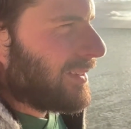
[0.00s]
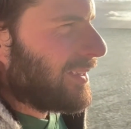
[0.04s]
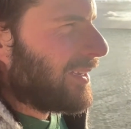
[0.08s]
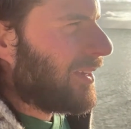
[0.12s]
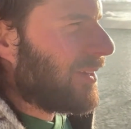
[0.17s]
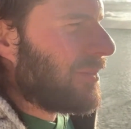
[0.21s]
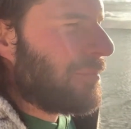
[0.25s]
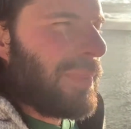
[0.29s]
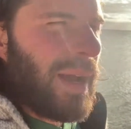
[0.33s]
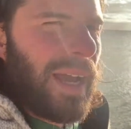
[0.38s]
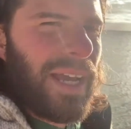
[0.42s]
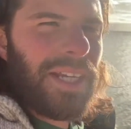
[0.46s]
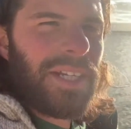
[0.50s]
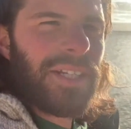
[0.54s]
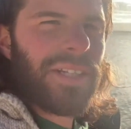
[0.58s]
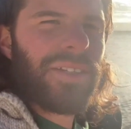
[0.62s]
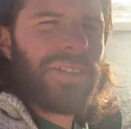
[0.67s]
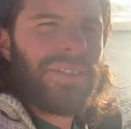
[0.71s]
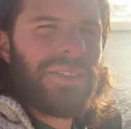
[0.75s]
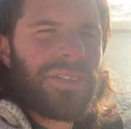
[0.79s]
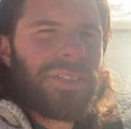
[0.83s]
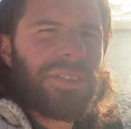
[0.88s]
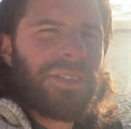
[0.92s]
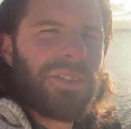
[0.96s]
You know,
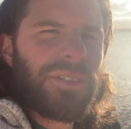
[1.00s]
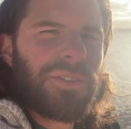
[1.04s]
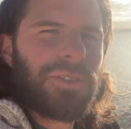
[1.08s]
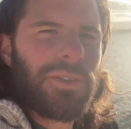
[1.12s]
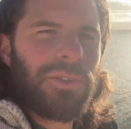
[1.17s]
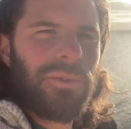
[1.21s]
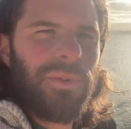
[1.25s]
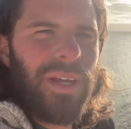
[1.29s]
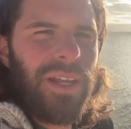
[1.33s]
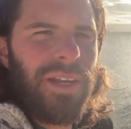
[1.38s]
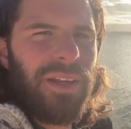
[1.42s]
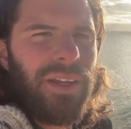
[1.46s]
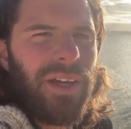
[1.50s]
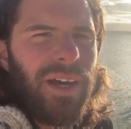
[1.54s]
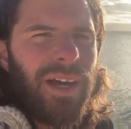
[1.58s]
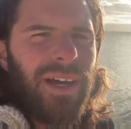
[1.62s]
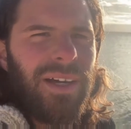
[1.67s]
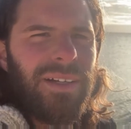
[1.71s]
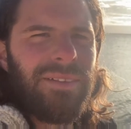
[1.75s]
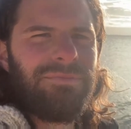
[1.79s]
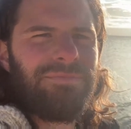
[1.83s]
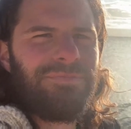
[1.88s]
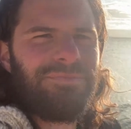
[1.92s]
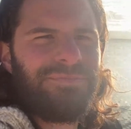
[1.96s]
patience,
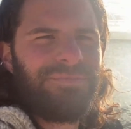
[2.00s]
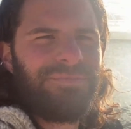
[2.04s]
surrender,